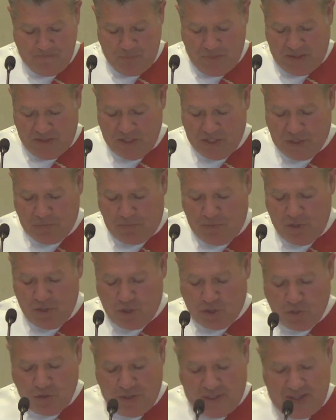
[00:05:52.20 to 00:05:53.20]
The
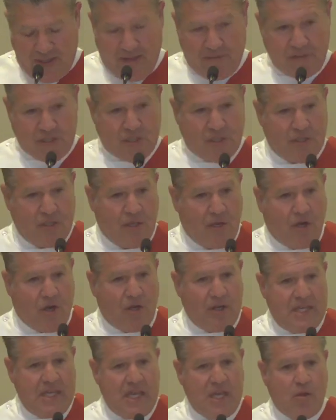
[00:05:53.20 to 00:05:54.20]
spiritual gifts are
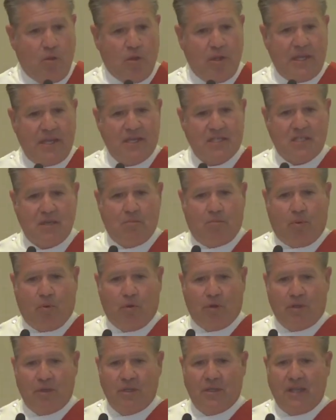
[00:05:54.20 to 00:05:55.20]
equally as
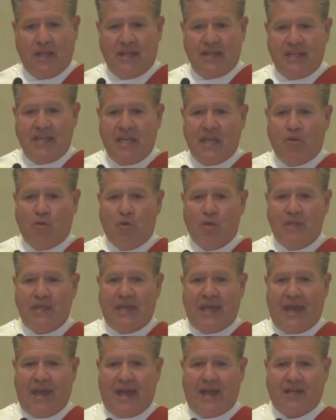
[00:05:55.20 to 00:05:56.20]
important and equally
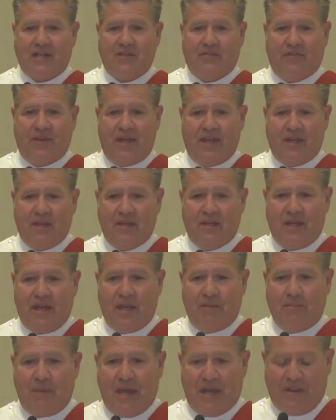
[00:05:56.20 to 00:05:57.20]
activated
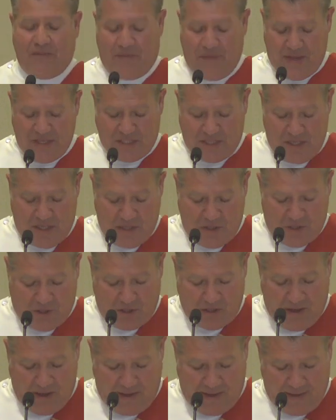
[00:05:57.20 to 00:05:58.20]
and manifested in our
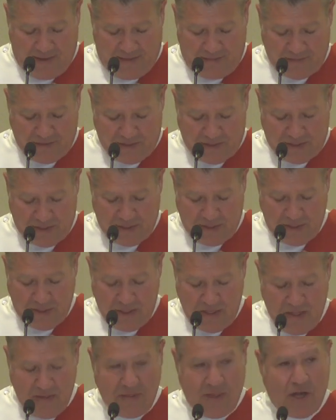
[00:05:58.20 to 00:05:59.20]
lives.
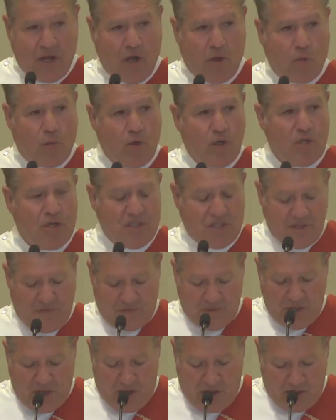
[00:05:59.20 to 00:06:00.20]
They are words of
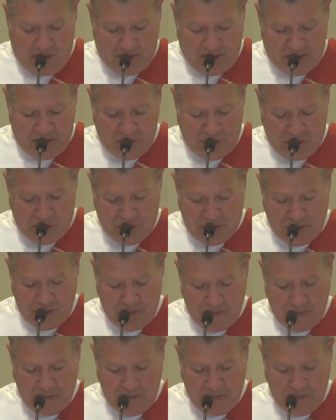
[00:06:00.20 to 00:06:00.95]
knowledge,